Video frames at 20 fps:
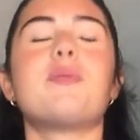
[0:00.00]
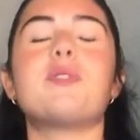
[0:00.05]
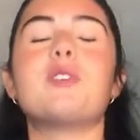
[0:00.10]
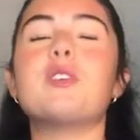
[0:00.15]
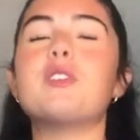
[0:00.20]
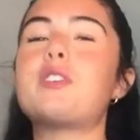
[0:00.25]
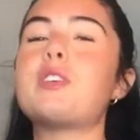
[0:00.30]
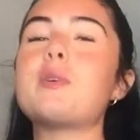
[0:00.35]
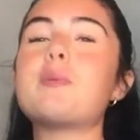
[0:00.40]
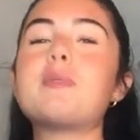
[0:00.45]

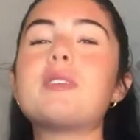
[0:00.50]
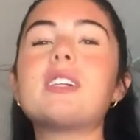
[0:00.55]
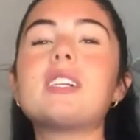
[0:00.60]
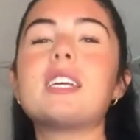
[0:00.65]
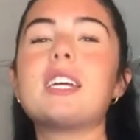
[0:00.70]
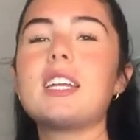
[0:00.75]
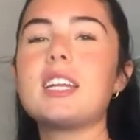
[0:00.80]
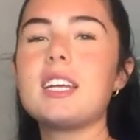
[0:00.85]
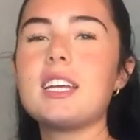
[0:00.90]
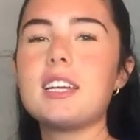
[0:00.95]
YouTube
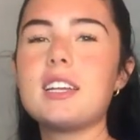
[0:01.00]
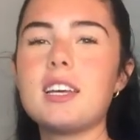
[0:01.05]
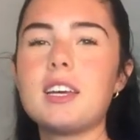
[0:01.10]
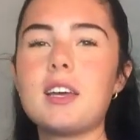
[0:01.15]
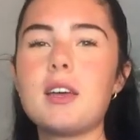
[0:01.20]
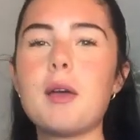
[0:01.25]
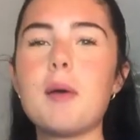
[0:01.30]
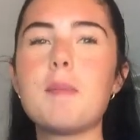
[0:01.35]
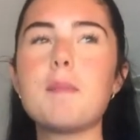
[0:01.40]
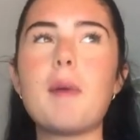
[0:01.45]
deleted
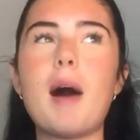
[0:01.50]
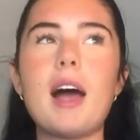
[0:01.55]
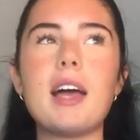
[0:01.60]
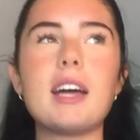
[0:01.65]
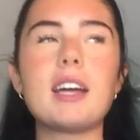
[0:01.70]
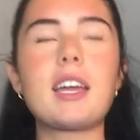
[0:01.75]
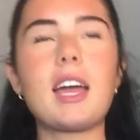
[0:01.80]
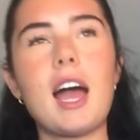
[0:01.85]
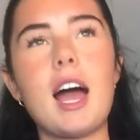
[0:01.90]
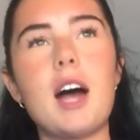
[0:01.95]
my
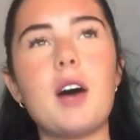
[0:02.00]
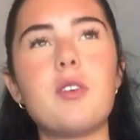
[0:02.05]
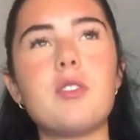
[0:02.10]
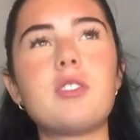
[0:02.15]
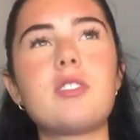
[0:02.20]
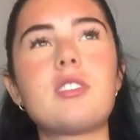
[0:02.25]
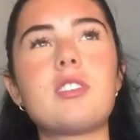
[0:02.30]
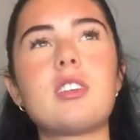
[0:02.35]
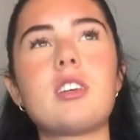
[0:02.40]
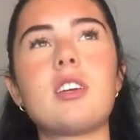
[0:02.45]

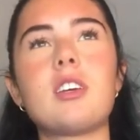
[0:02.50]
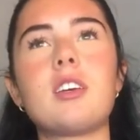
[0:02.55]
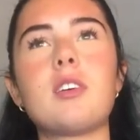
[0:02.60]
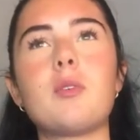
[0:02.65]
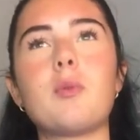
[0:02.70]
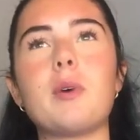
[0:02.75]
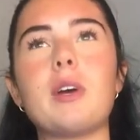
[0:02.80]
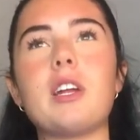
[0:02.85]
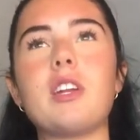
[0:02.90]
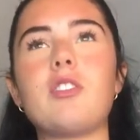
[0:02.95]
account,
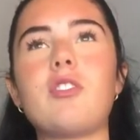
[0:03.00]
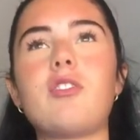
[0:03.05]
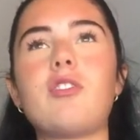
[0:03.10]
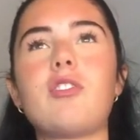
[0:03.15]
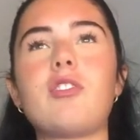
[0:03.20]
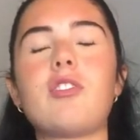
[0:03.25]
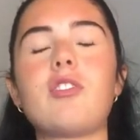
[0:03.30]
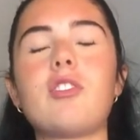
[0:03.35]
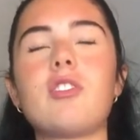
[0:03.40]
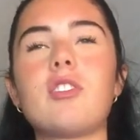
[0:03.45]

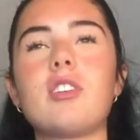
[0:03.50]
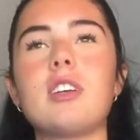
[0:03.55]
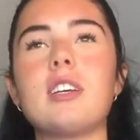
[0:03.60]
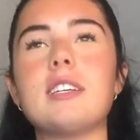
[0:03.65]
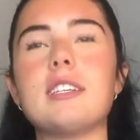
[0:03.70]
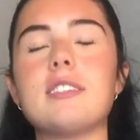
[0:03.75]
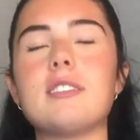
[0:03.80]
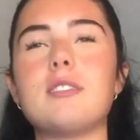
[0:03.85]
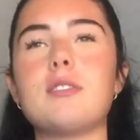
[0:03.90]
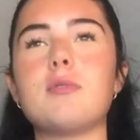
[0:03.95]
which
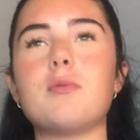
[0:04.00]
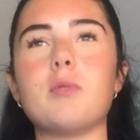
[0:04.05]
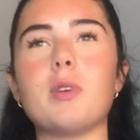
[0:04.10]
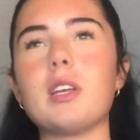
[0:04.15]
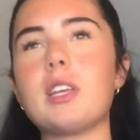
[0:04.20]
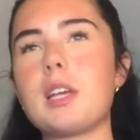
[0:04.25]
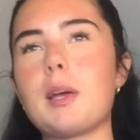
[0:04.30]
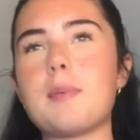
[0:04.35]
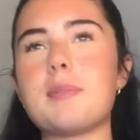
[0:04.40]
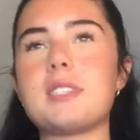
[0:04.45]
is
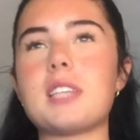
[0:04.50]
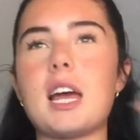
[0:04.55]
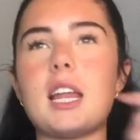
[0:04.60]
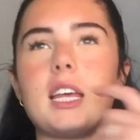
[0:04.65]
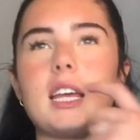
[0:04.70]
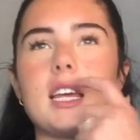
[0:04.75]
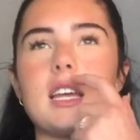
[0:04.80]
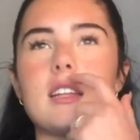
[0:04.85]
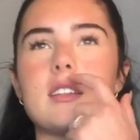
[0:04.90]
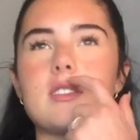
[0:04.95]
really
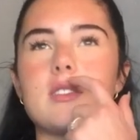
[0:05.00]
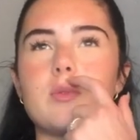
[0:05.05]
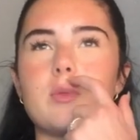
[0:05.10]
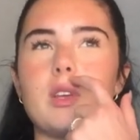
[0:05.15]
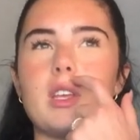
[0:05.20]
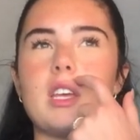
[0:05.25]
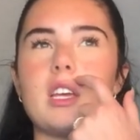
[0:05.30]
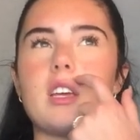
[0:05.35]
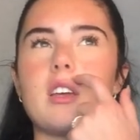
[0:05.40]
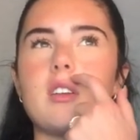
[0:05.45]
upsetting. It's
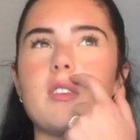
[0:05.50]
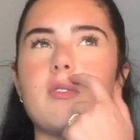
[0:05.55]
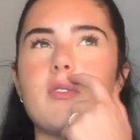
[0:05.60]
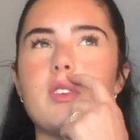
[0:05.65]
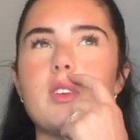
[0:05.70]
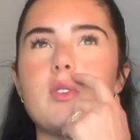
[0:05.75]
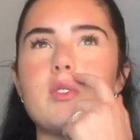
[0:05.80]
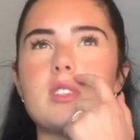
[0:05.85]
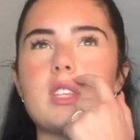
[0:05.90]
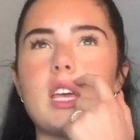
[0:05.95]
really
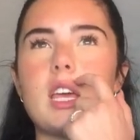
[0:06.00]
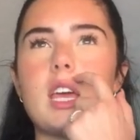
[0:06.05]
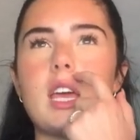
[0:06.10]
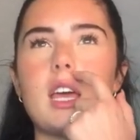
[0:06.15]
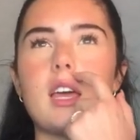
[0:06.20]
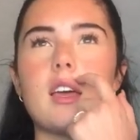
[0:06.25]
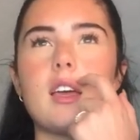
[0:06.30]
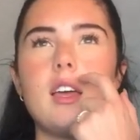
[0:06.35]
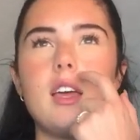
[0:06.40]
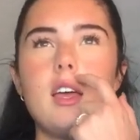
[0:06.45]

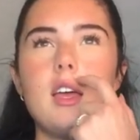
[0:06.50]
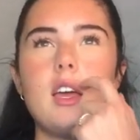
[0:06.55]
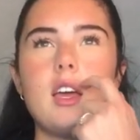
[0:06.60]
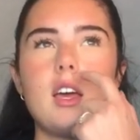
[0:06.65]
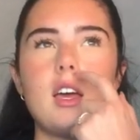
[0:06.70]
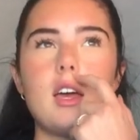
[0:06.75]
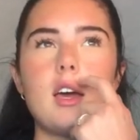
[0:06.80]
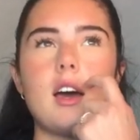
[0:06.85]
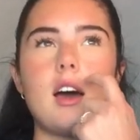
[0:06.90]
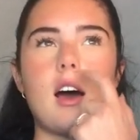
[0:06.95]
confusing.
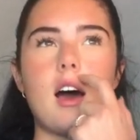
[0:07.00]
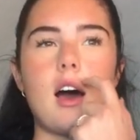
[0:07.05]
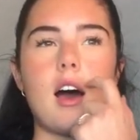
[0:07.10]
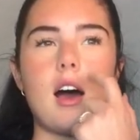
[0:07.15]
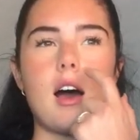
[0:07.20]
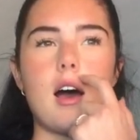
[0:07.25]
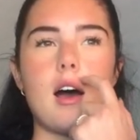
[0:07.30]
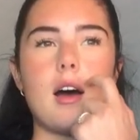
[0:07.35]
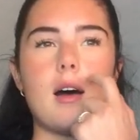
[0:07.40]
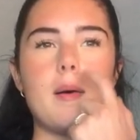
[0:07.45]

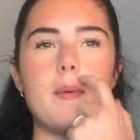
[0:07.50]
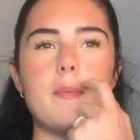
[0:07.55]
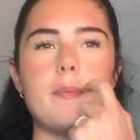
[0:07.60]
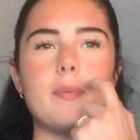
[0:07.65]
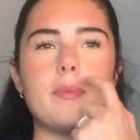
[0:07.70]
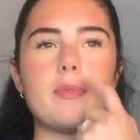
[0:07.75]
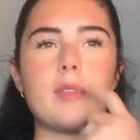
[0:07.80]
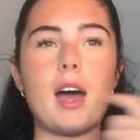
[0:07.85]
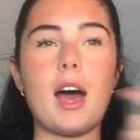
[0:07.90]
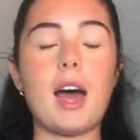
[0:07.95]

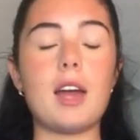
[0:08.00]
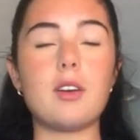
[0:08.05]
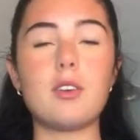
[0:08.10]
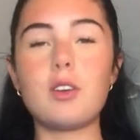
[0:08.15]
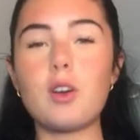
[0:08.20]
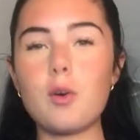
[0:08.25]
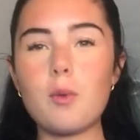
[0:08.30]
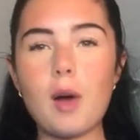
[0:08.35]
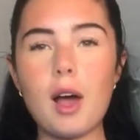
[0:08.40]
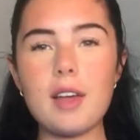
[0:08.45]
Um, I don't
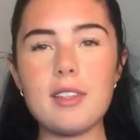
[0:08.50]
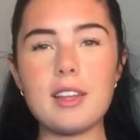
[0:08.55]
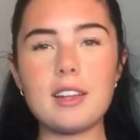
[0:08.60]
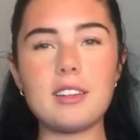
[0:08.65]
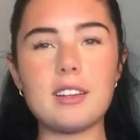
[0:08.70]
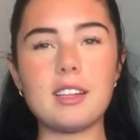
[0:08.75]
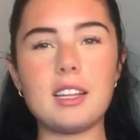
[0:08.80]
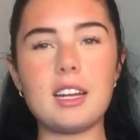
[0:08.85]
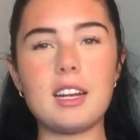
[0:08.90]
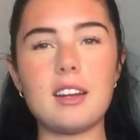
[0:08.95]
know why they
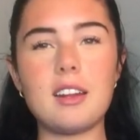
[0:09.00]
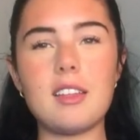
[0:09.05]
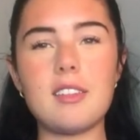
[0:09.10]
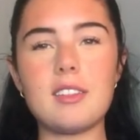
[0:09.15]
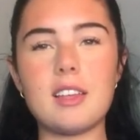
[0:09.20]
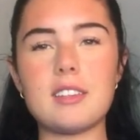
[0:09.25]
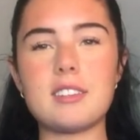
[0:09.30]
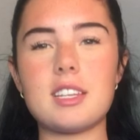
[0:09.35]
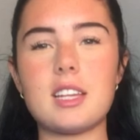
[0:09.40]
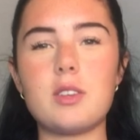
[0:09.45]
deleted it.
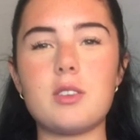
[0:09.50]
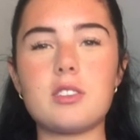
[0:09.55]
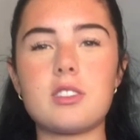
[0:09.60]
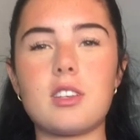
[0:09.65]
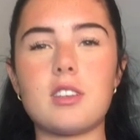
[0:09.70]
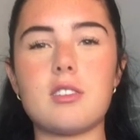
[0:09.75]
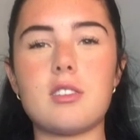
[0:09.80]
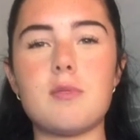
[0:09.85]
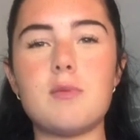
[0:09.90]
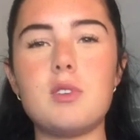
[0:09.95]
They said it was
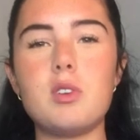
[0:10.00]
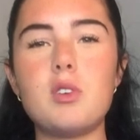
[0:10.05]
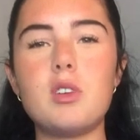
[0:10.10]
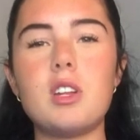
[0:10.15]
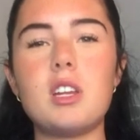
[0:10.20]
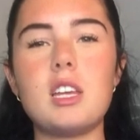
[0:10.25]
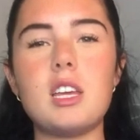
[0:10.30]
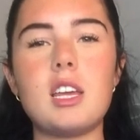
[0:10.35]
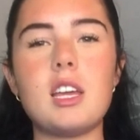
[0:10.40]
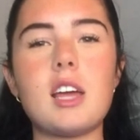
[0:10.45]
because of
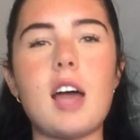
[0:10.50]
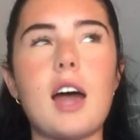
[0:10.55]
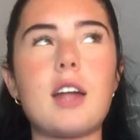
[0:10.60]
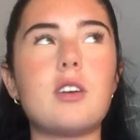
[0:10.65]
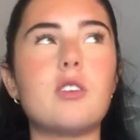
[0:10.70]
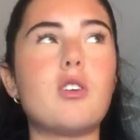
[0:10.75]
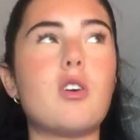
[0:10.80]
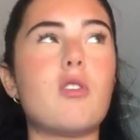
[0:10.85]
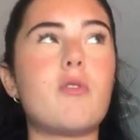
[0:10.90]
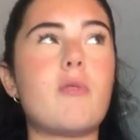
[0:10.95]
nudity. I
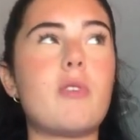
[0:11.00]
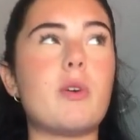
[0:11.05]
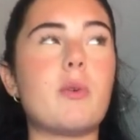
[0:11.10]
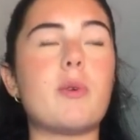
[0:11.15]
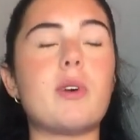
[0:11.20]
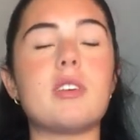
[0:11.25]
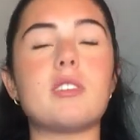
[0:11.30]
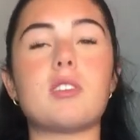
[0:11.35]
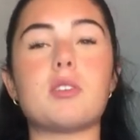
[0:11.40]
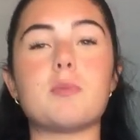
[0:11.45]
don't know if it
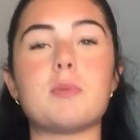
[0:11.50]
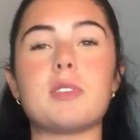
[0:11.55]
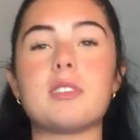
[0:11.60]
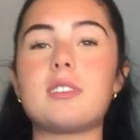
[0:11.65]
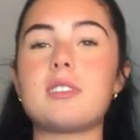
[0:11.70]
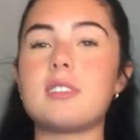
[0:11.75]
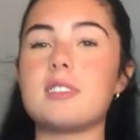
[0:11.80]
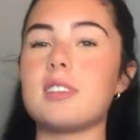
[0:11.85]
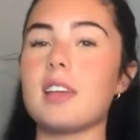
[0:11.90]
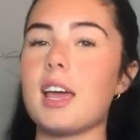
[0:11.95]
was a
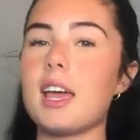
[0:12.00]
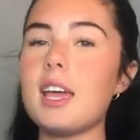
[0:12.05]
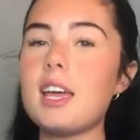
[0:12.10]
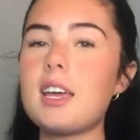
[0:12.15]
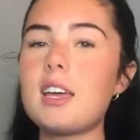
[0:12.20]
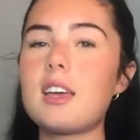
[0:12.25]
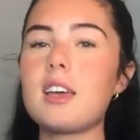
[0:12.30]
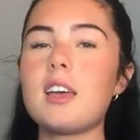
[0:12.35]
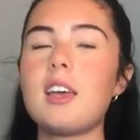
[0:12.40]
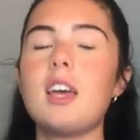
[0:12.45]

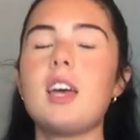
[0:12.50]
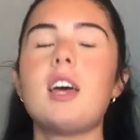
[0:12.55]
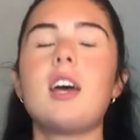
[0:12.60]
mistake.